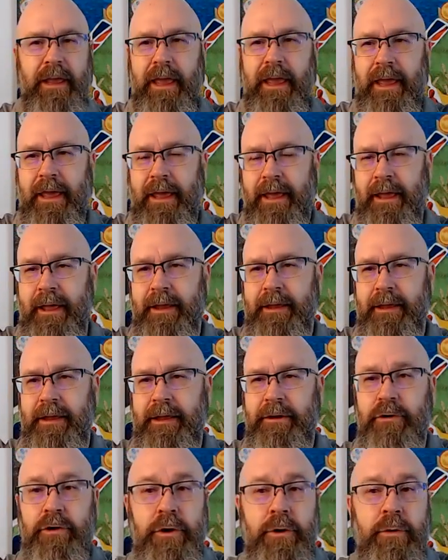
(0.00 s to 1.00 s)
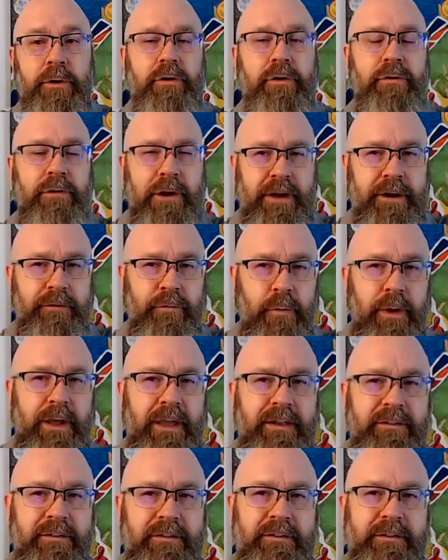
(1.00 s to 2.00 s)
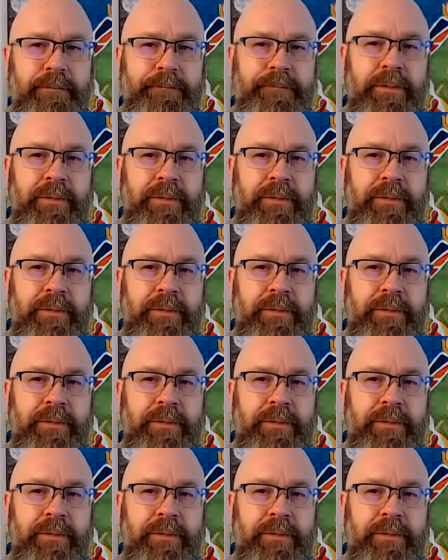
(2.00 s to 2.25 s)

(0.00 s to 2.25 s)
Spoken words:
in new and creative ways.